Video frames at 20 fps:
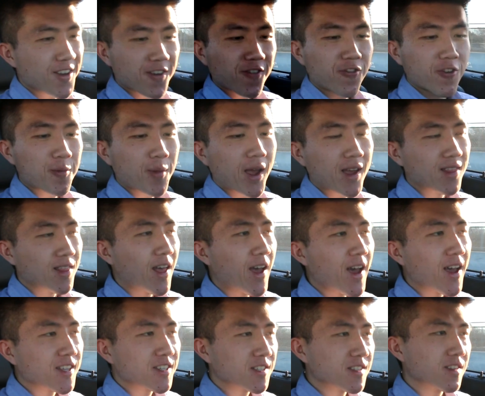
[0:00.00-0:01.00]
for my
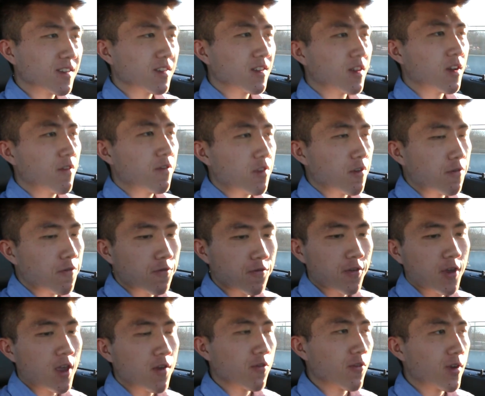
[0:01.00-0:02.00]
last of the
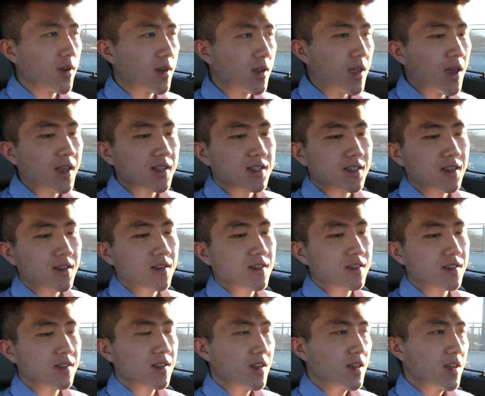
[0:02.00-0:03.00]
favorite
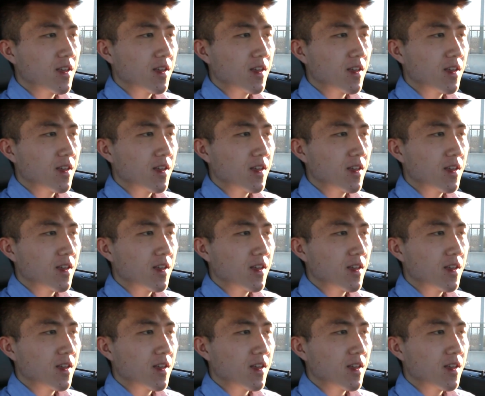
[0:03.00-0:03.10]
guesses,